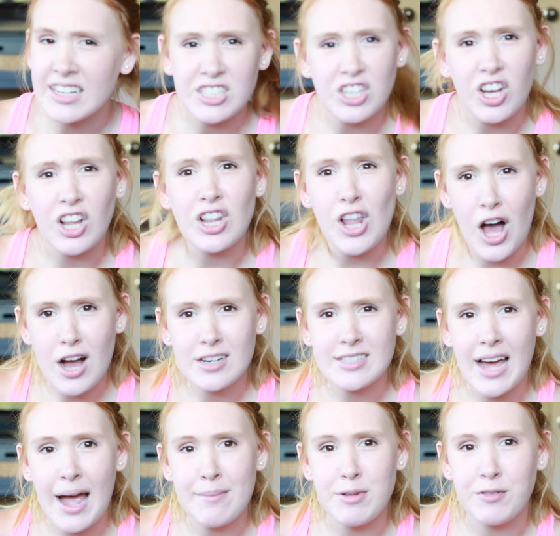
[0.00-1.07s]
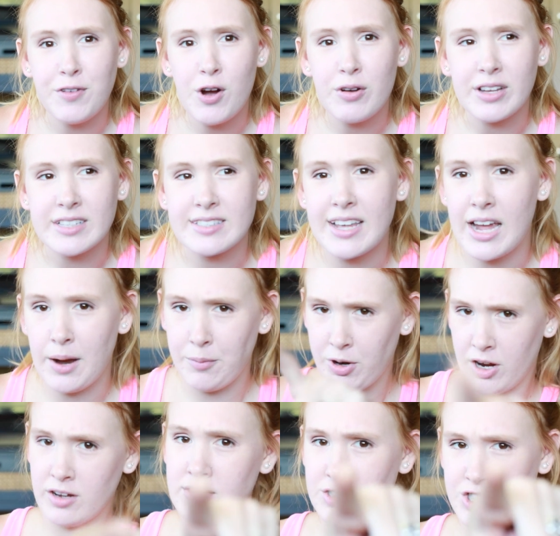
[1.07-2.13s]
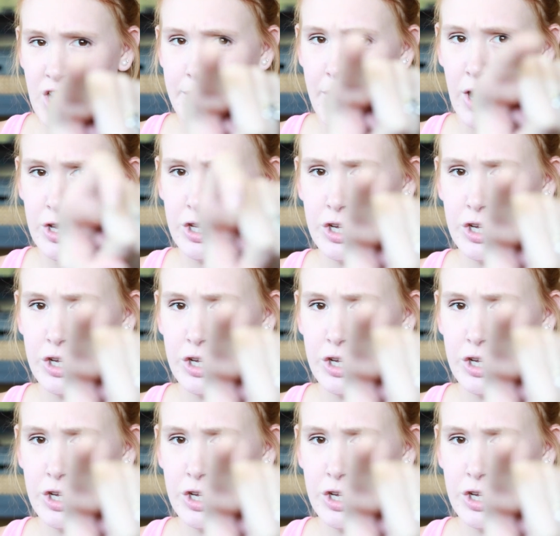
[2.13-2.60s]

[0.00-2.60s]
That took a long time to focus camera. Shame on